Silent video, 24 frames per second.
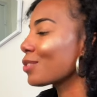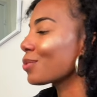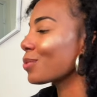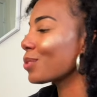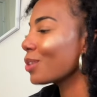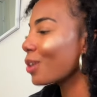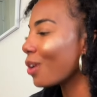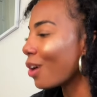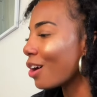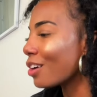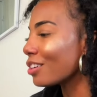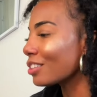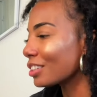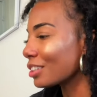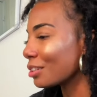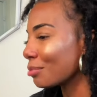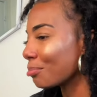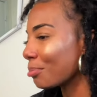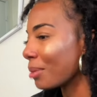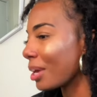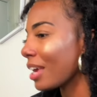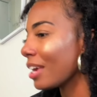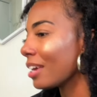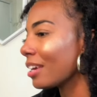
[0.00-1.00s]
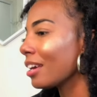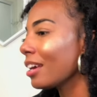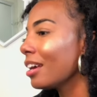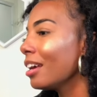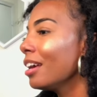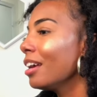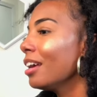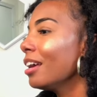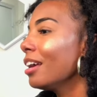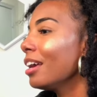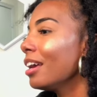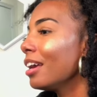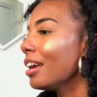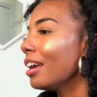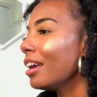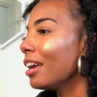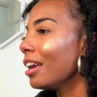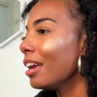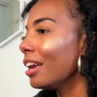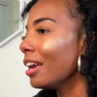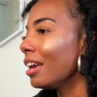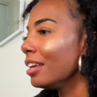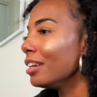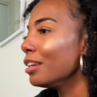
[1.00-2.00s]
We all should make
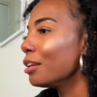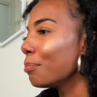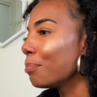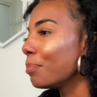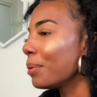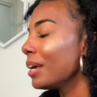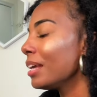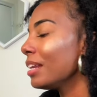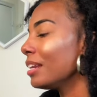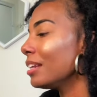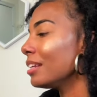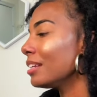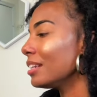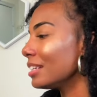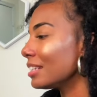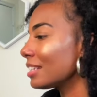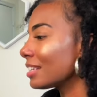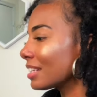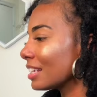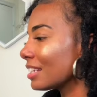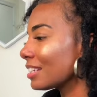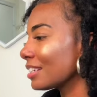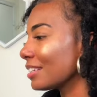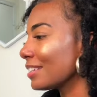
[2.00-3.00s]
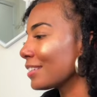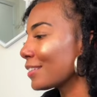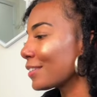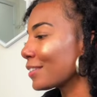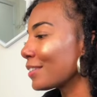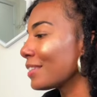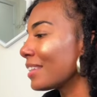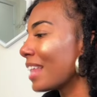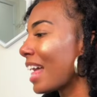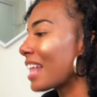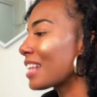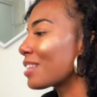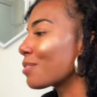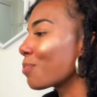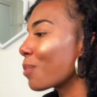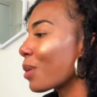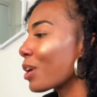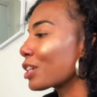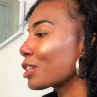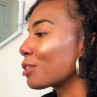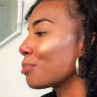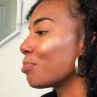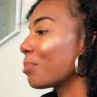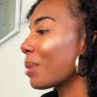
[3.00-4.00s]
independent decisions that
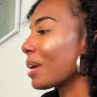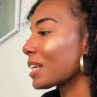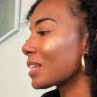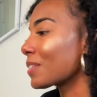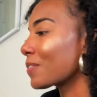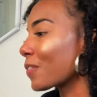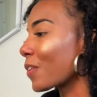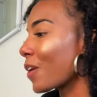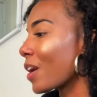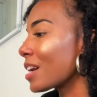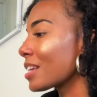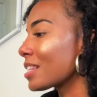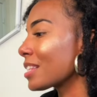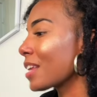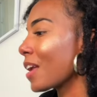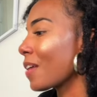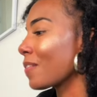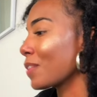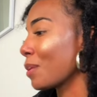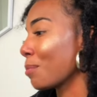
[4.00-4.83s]
works best for ourselves.